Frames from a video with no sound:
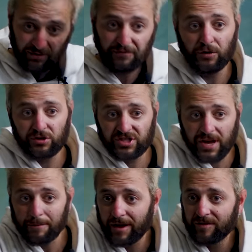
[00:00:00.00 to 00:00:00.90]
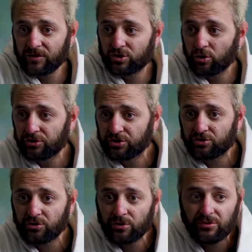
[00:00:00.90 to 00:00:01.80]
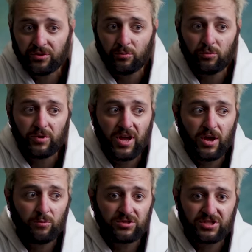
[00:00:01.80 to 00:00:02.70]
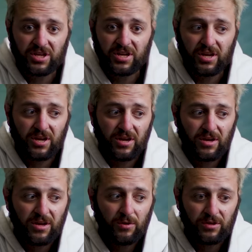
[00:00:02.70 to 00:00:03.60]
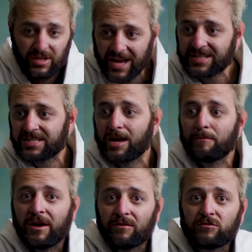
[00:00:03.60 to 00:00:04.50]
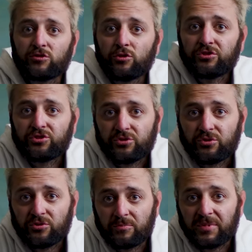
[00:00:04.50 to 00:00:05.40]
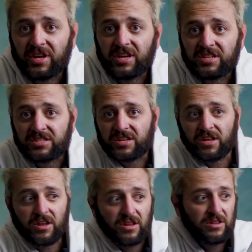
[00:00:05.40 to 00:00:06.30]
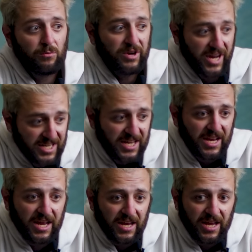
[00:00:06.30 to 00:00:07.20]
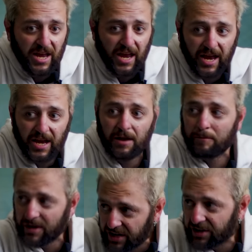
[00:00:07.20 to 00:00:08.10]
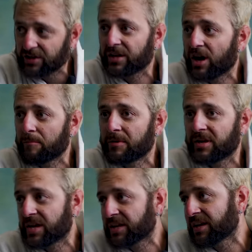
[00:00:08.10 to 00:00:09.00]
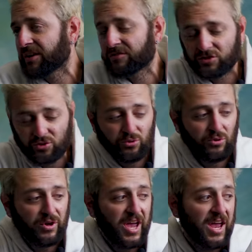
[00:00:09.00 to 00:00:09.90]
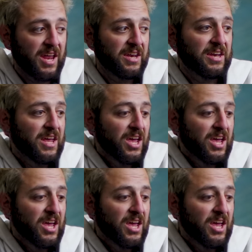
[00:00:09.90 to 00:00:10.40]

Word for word: The first time I ever told the truth was the last time I ever told the truth because when I did it, it immediately got me kicked out of school and